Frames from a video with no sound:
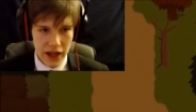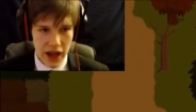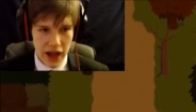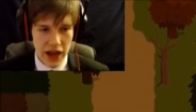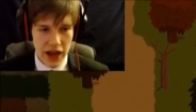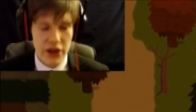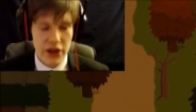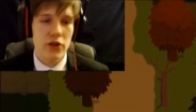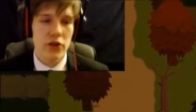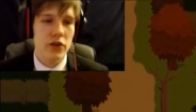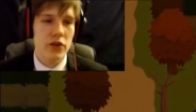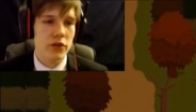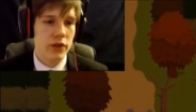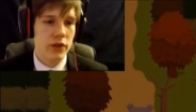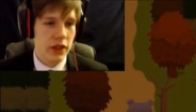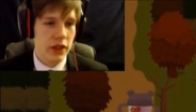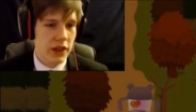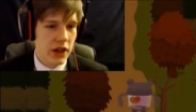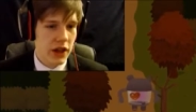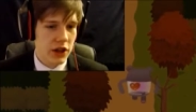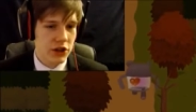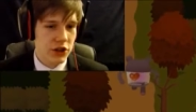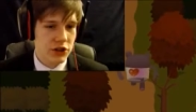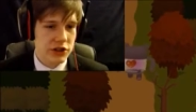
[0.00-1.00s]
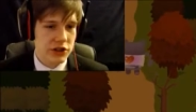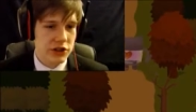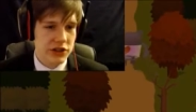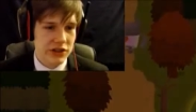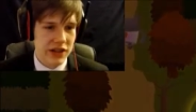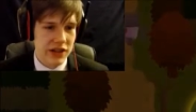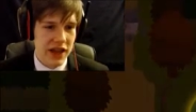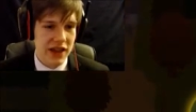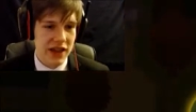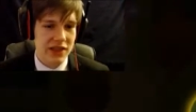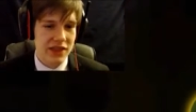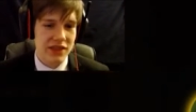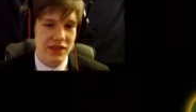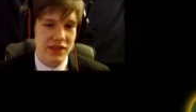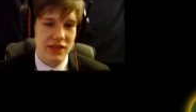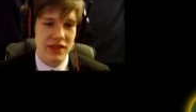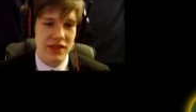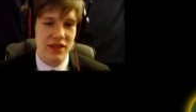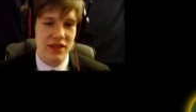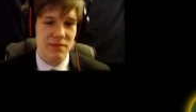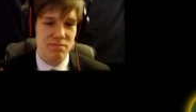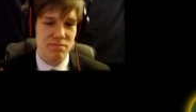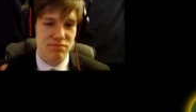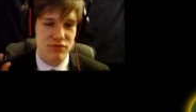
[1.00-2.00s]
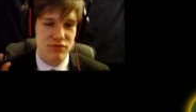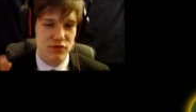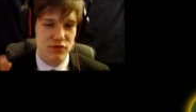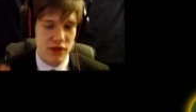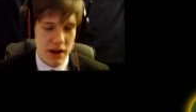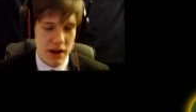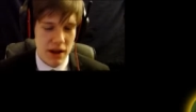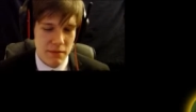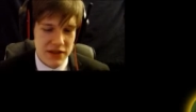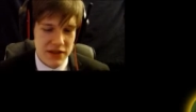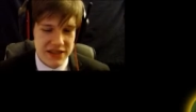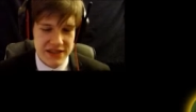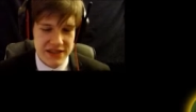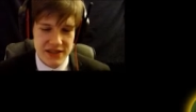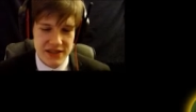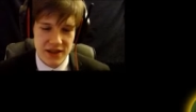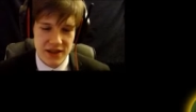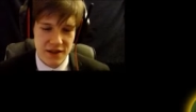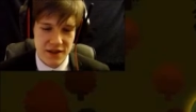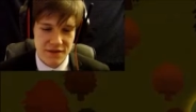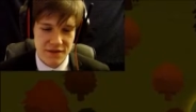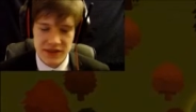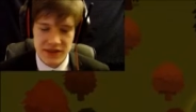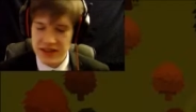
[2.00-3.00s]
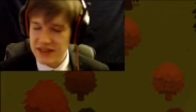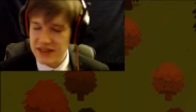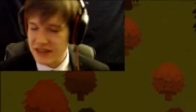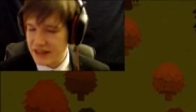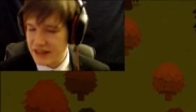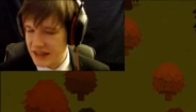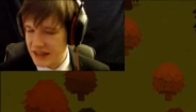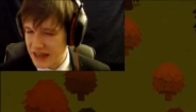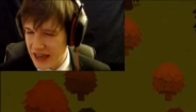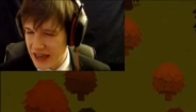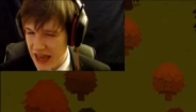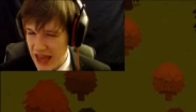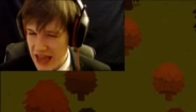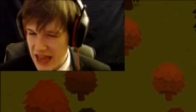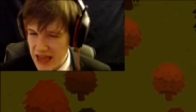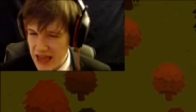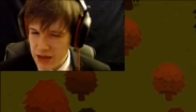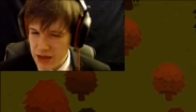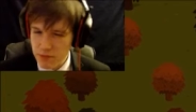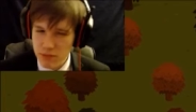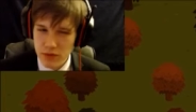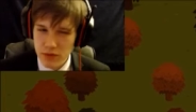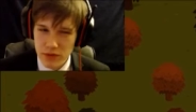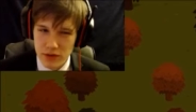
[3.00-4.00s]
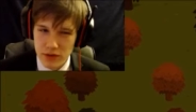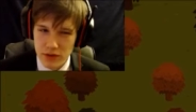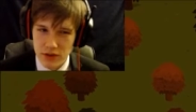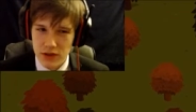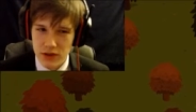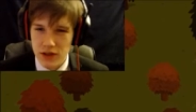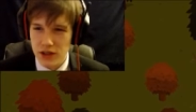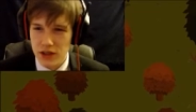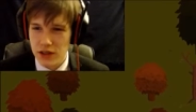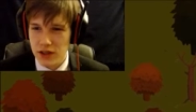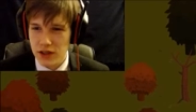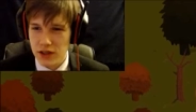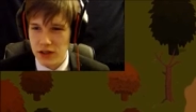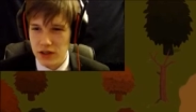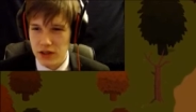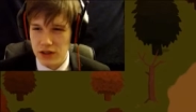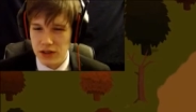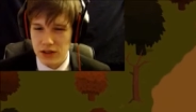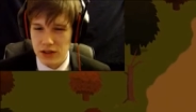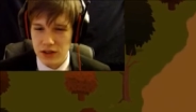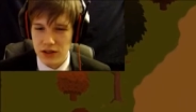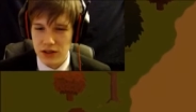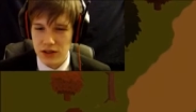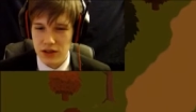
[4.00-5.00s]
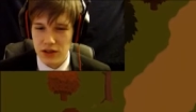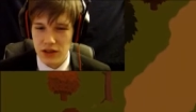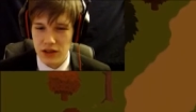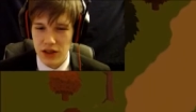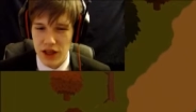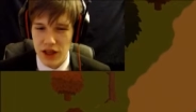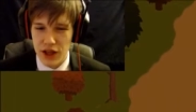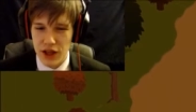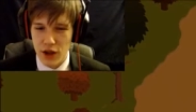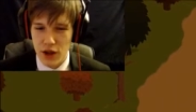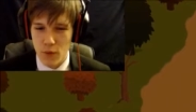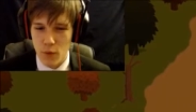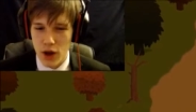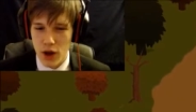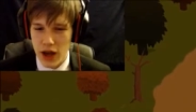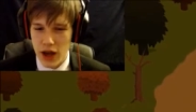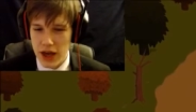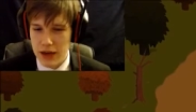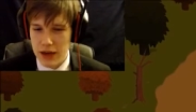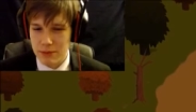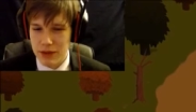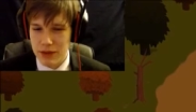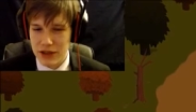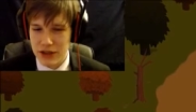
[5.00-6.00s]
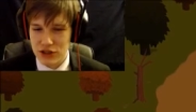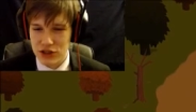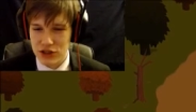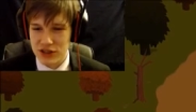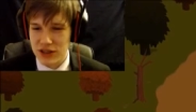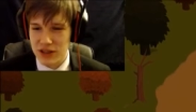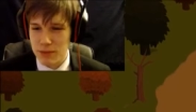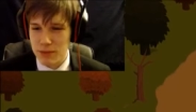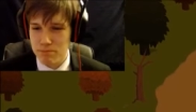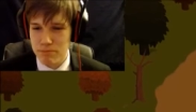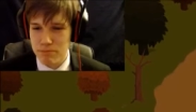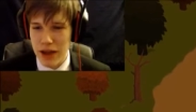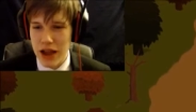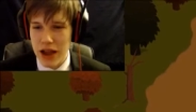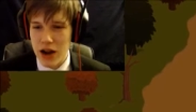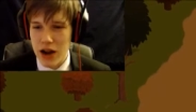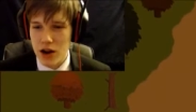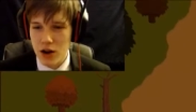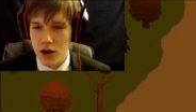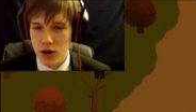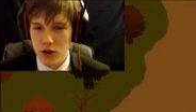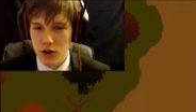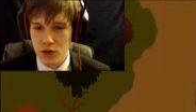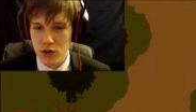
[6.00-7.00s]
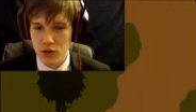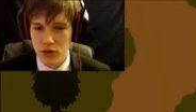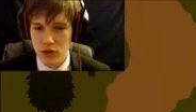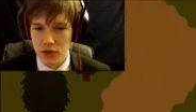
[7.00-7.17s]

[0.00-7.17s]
I don't really understand the premise of this game. Like, why am I just a bear